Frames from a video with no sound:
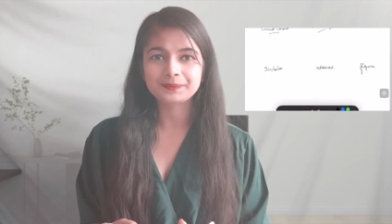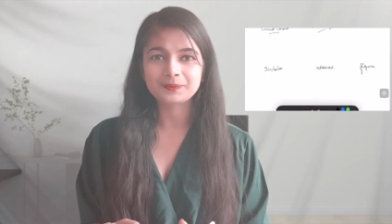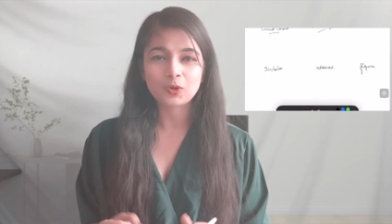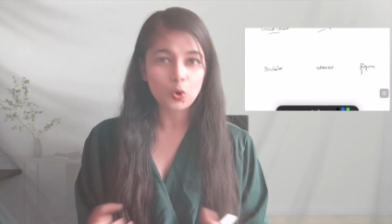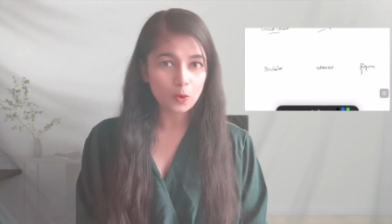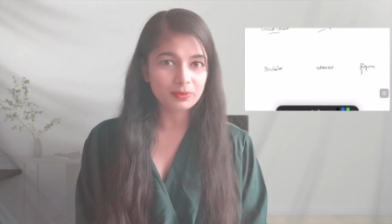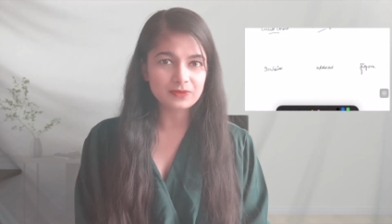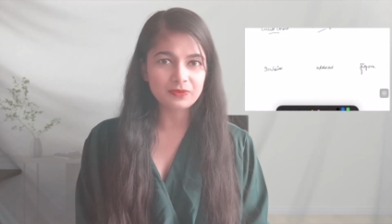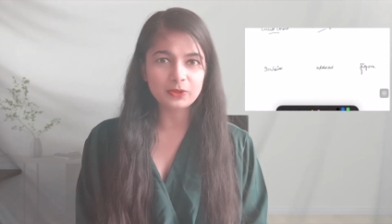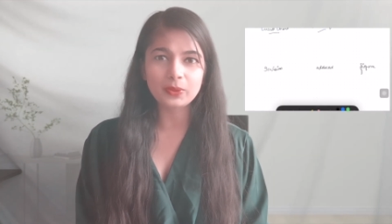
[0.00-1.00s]
Hope
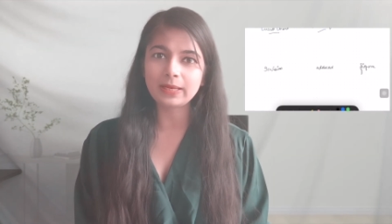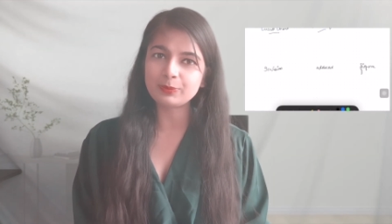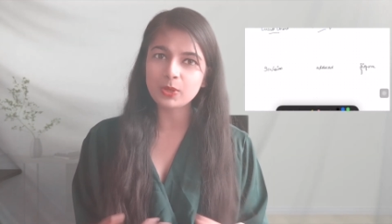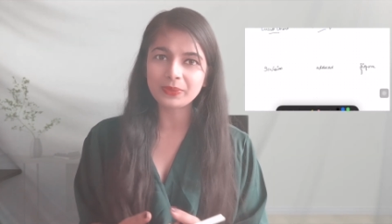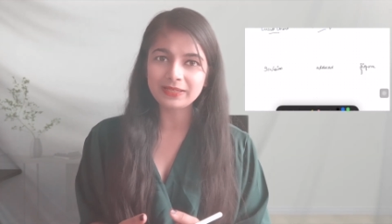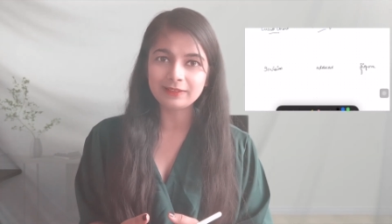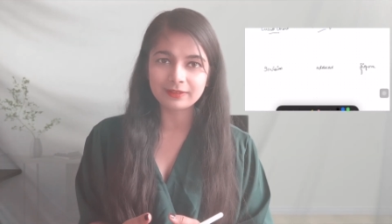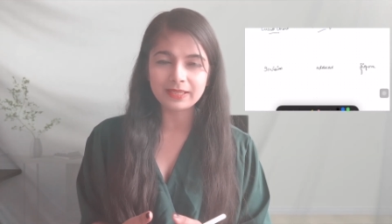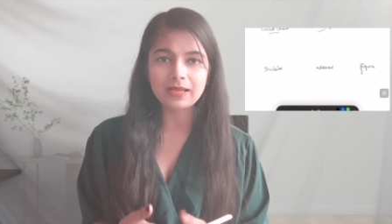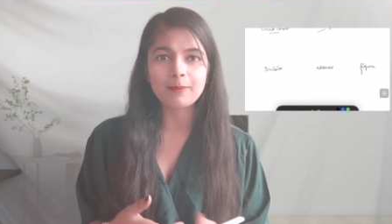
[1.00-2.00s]
this video helps you out in
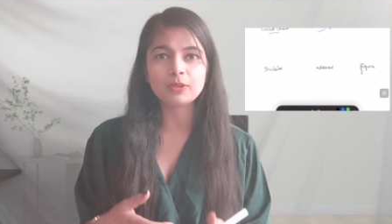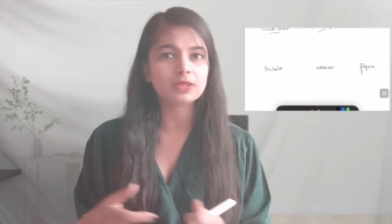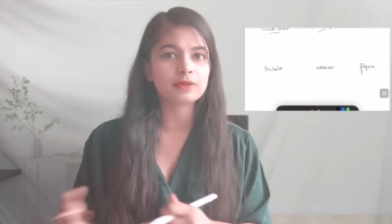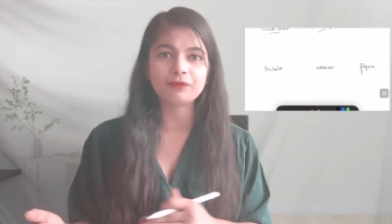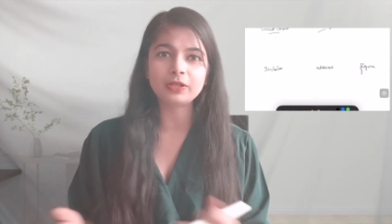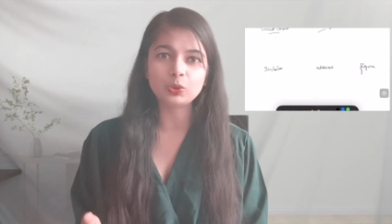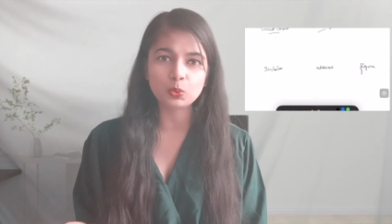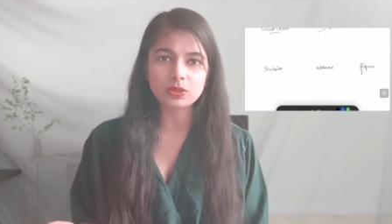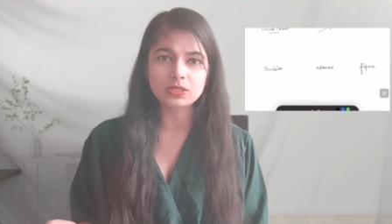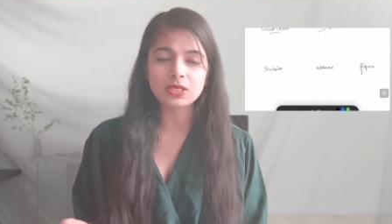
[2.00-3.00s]
learning about the different
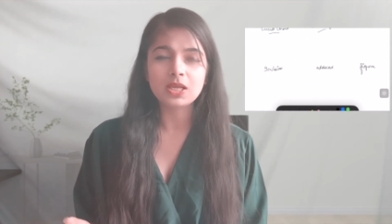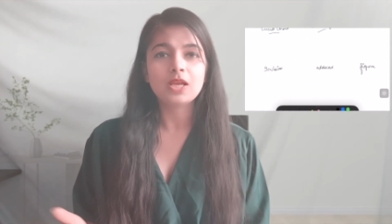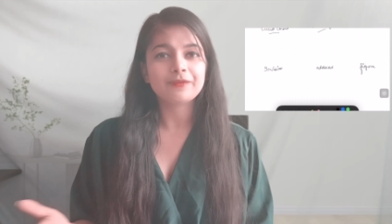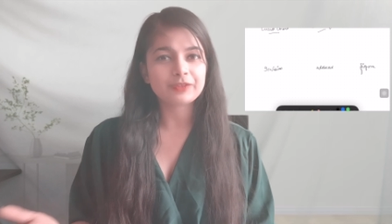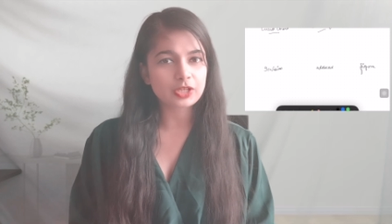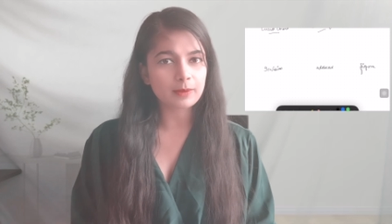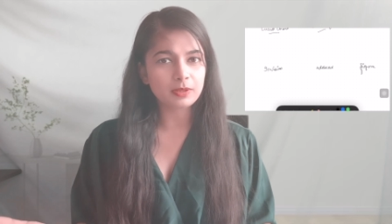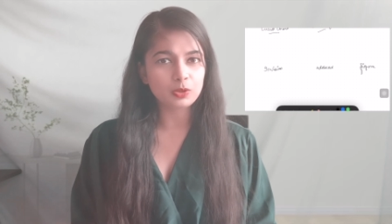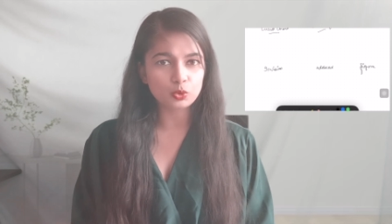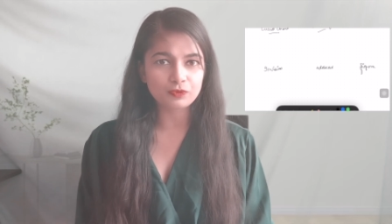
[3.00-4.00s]
tools which are
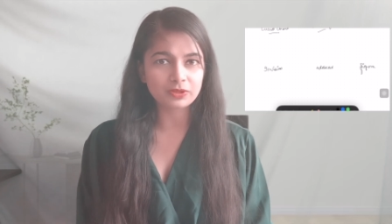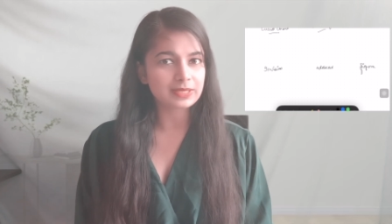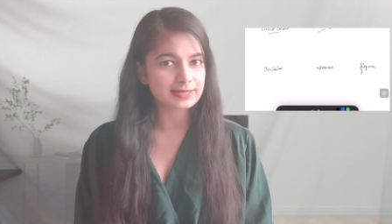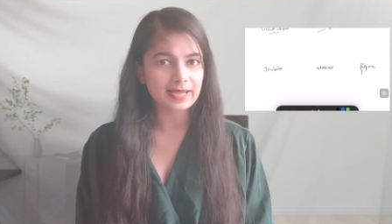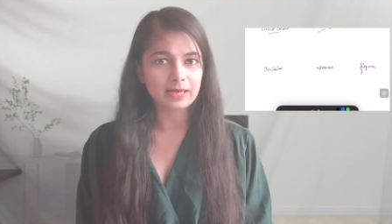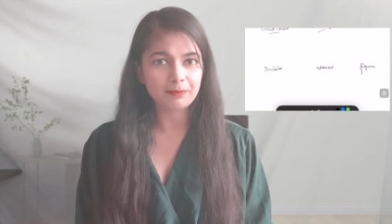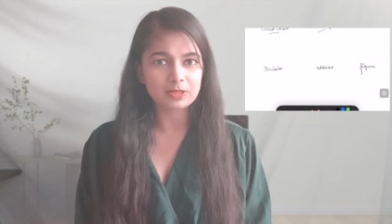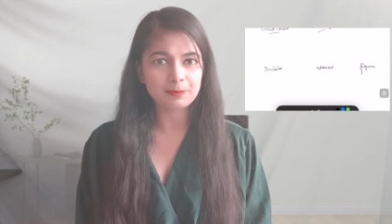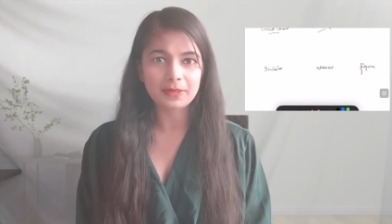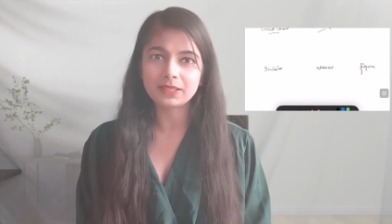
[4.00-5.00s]
being used for the designing
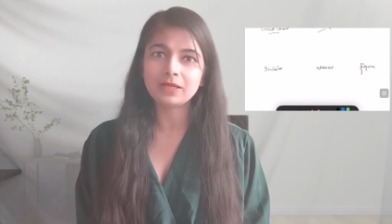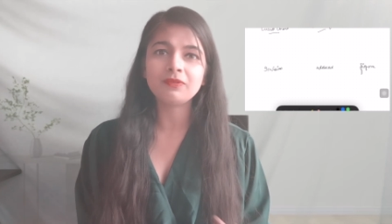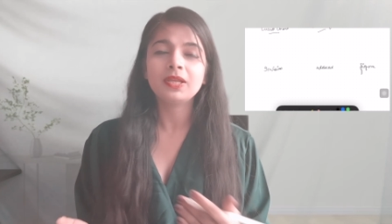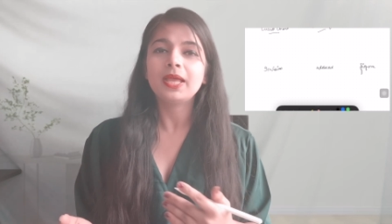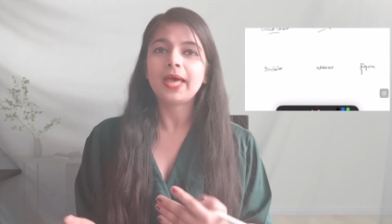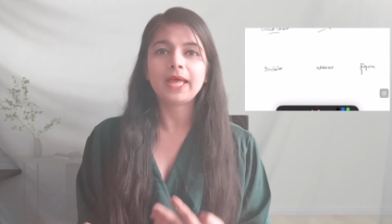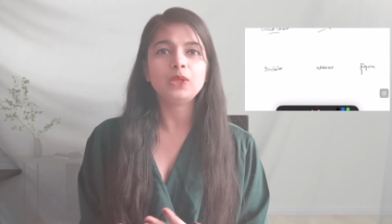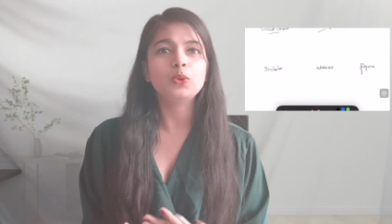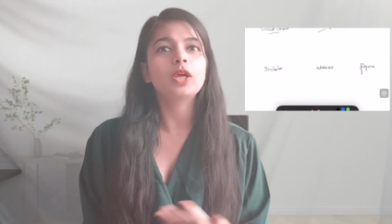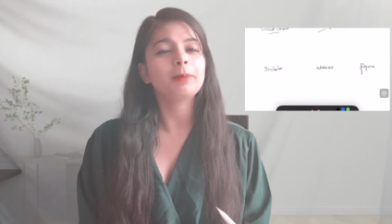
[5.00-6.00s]
perspective,
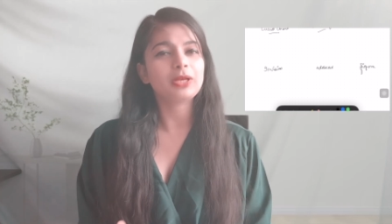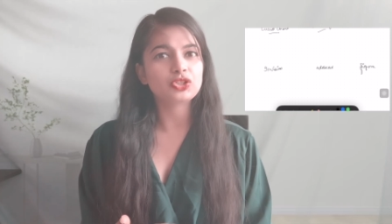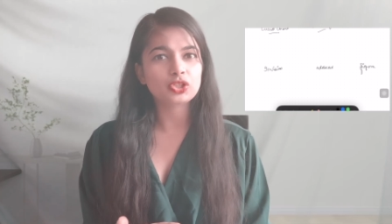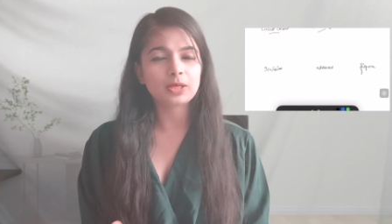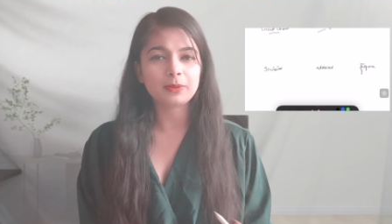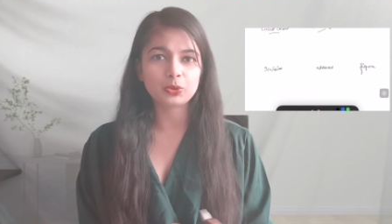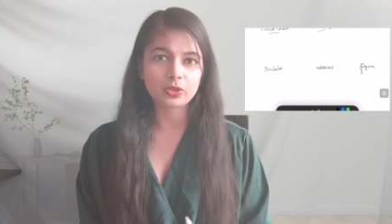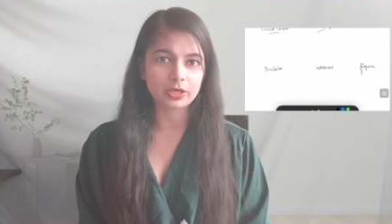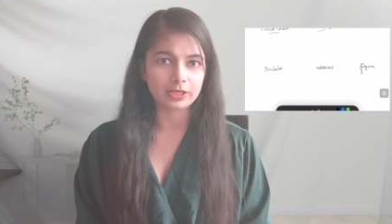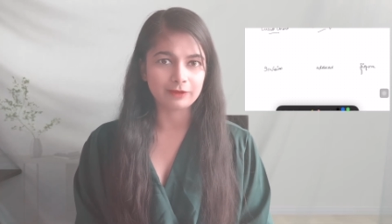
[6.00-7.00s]
and you can mention them into your
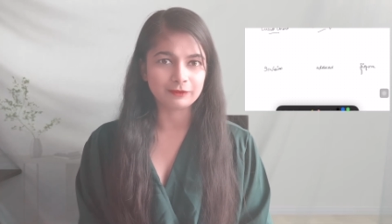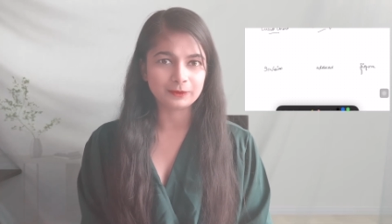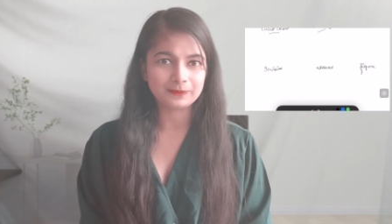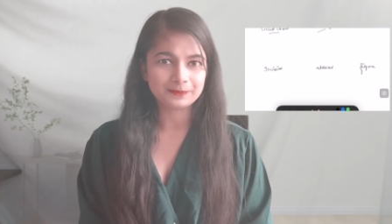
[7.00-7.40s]
interview.